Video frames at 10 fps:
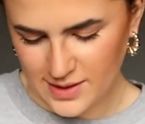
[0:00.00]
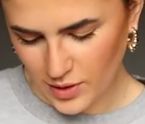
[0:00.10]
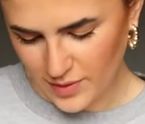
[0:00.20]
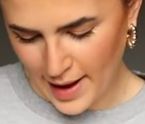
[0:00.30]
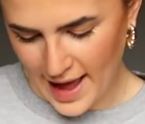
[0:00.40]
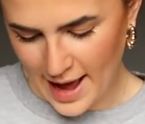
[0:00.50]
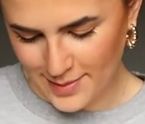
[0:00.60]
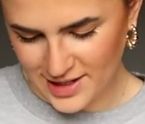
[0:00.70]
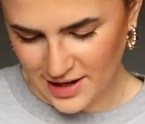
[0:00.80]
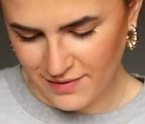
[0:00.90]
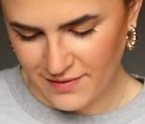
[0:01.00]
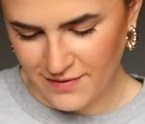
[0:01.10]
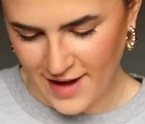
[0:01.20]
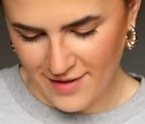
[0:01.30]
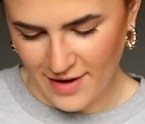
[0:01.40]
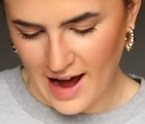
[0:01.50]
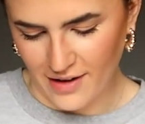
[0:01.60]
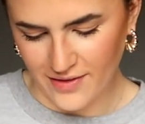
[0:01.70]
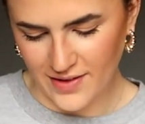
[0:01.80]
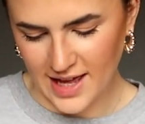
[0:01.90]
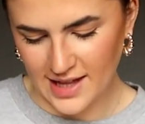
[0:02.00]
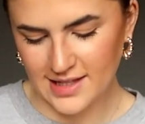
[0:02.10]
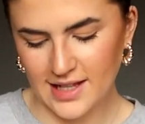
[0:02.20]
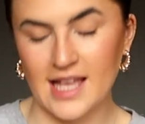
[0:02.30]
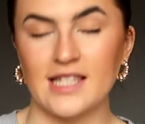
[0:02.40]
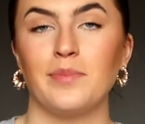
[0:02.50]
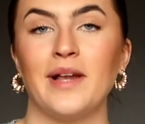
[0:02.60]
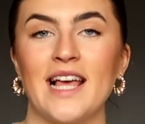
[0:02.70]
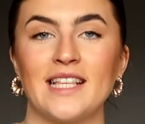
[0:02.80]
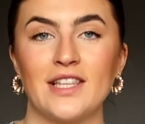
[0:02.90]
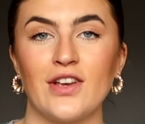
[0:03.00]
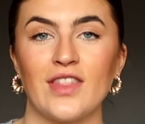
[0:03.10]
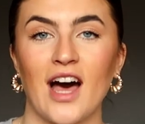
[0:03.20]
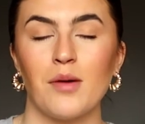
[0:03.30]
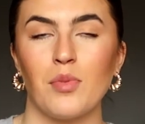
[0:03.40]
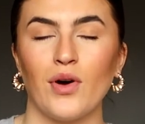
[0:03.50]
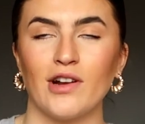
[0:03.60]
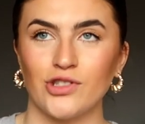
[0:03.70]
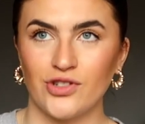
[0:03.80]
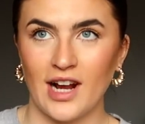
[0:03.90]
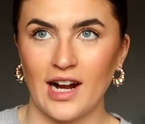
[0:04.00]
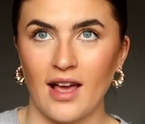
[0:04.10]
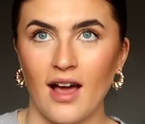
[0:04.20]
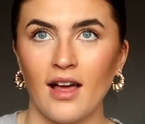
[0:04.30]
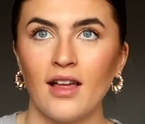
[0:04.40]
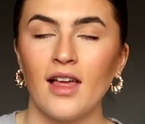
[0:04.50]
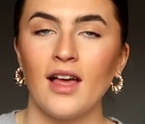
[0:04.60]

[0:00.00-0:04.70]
is one of my absolute favorite outfits. It's a play suit that I bought in Australia.